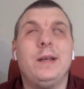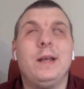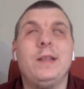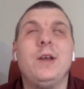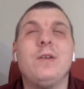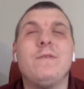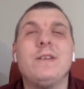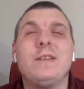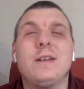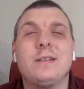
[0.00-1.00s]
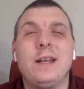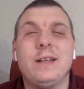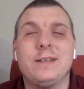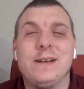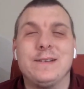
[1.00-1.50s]
And the only reason I say
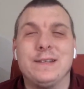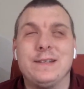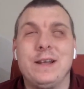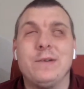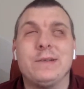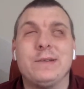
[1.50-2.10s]
it's hard to tell is